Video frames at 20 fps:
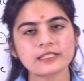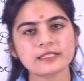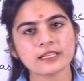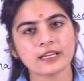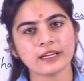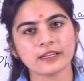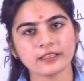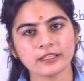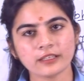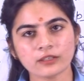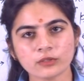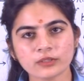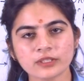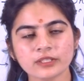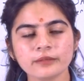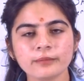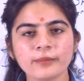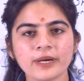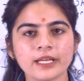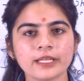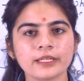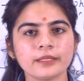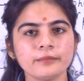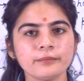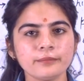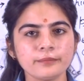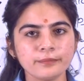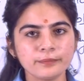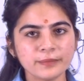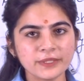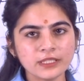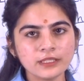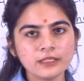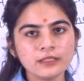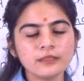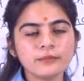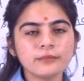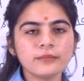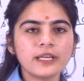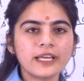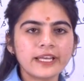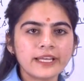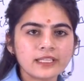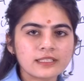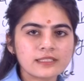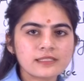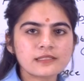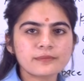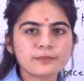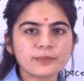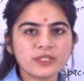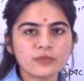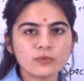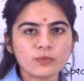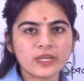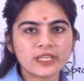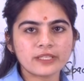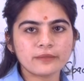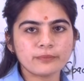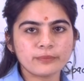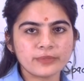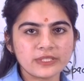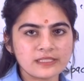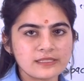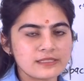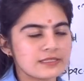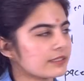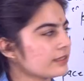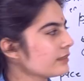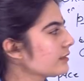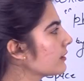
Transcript: are denoted by P, X, P, Y, P, Z,